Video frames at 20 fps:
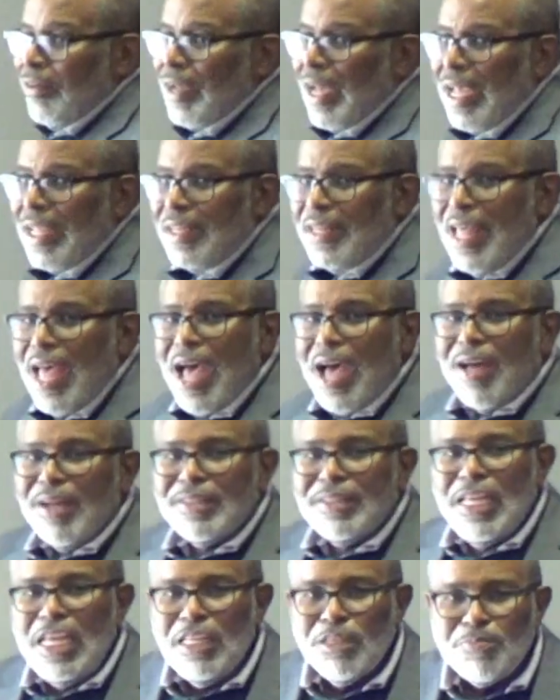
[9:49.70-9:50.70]
Okay. Now,
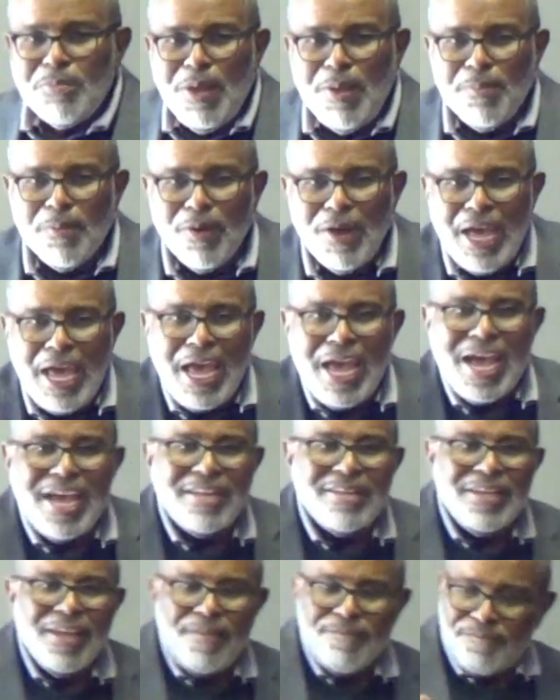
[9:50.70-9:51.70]
these people
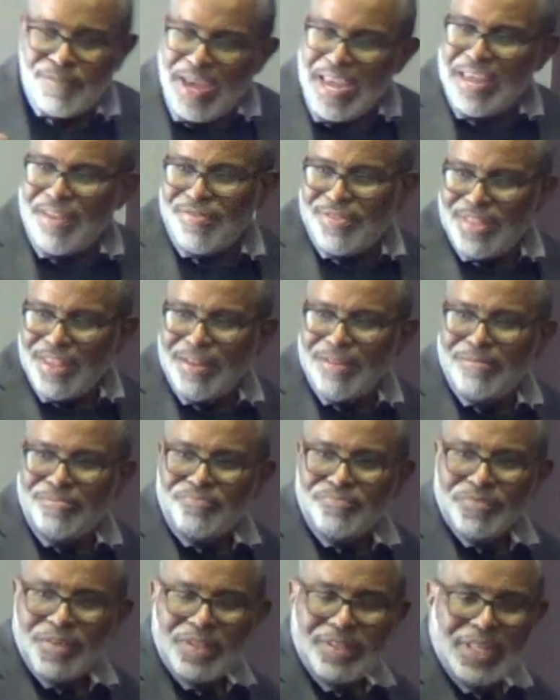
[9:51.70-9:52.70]
had faith.
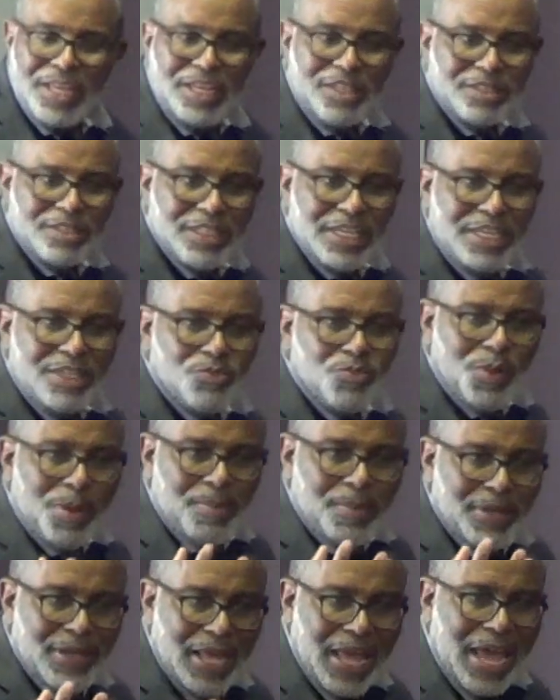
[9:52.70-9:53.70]
These
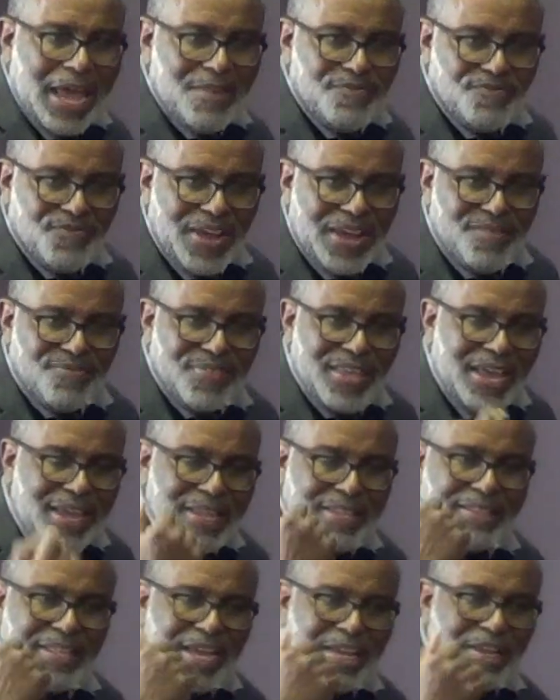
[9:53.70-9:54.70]
women had faith.
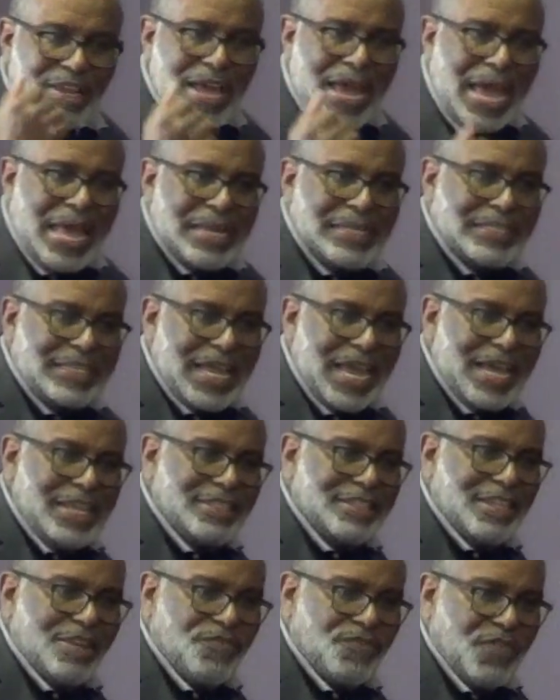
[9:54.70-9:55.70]
They had a
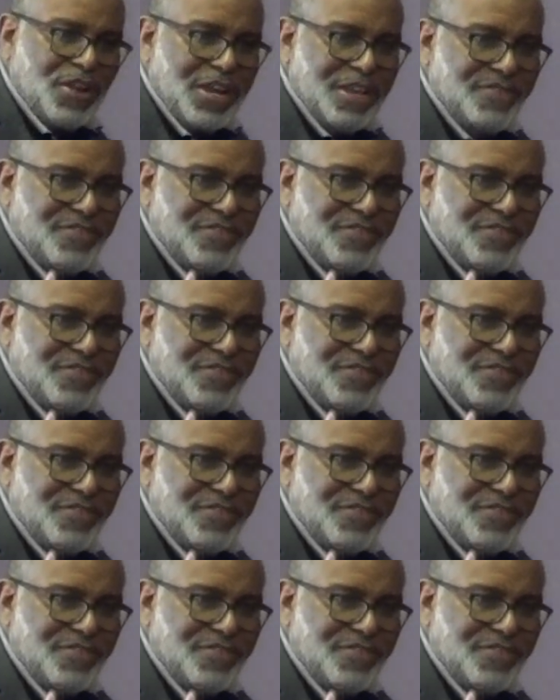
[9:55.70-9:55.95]
task in front